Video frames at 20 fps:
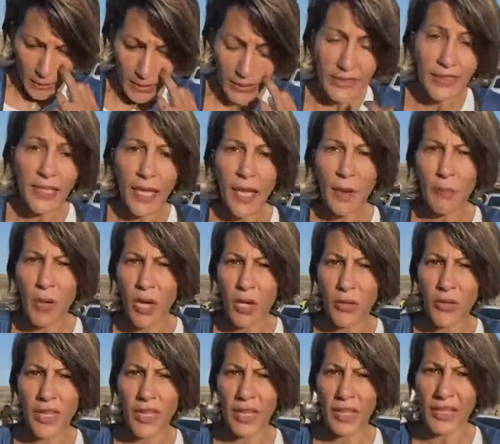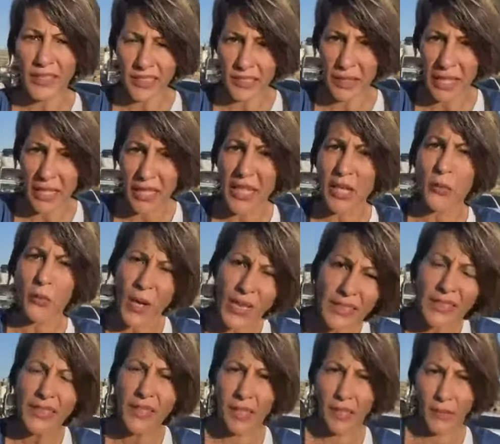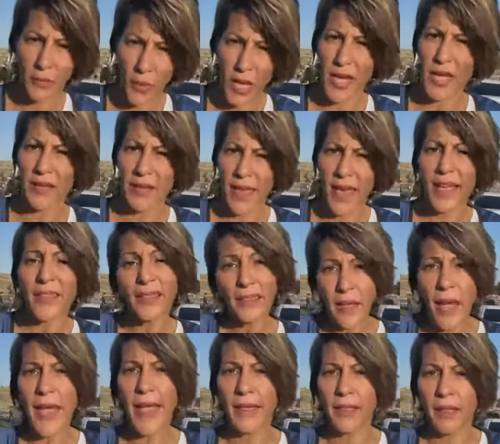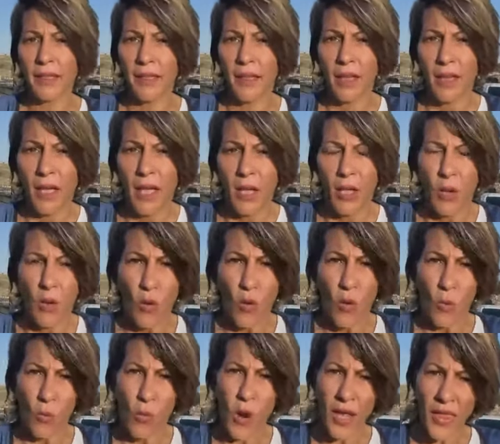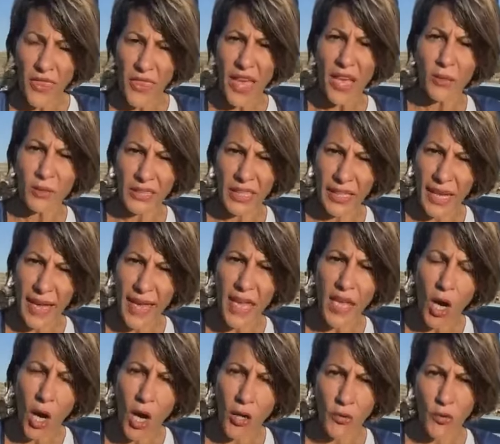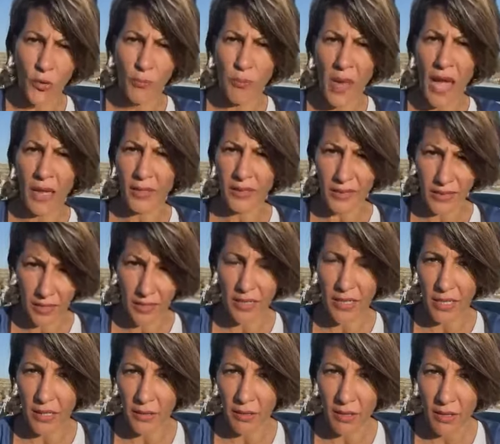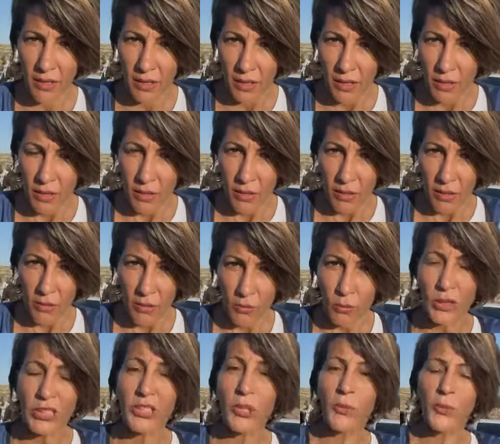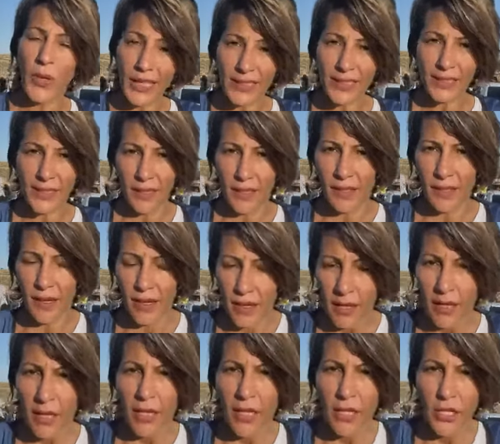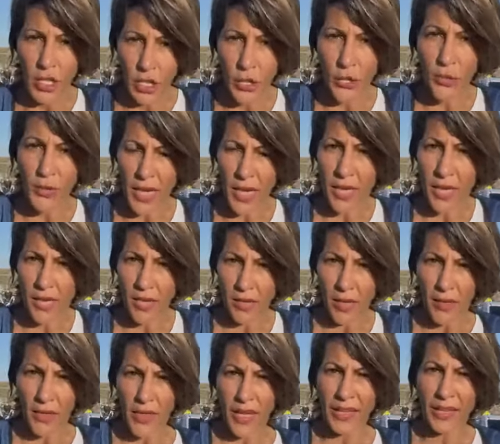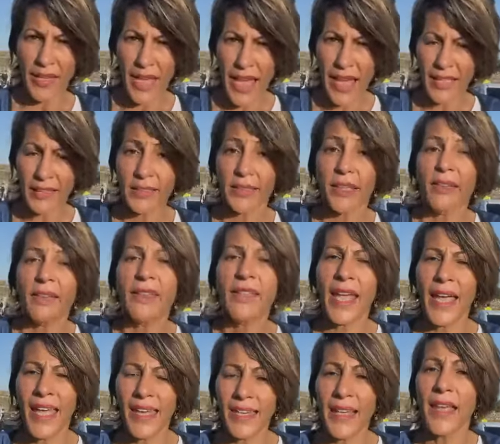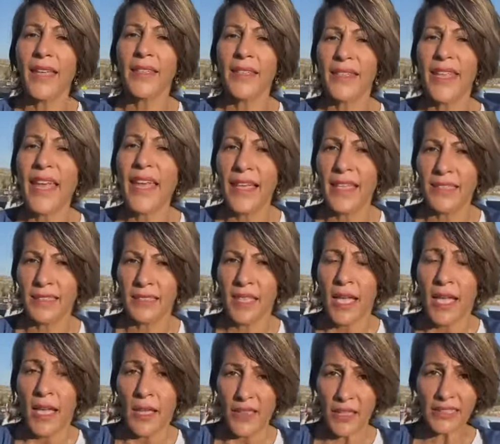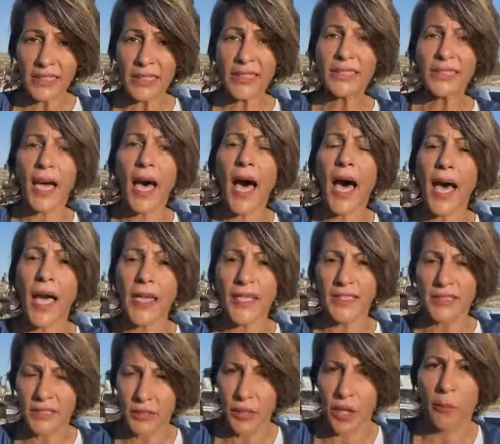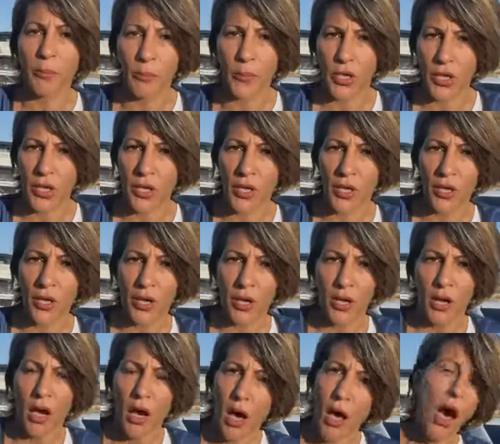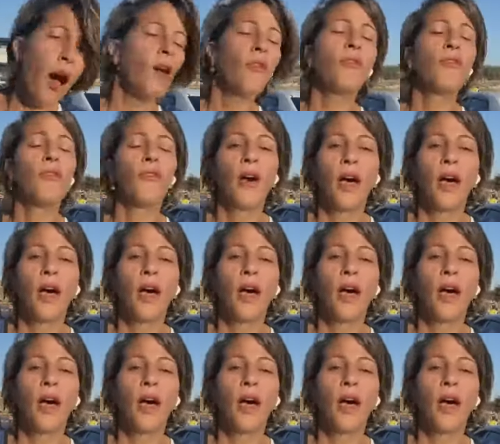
let's say about the Israeli arresting raid at night. 1,800 Palestinian was arrested during oh, the last 10 days. This is the highest number of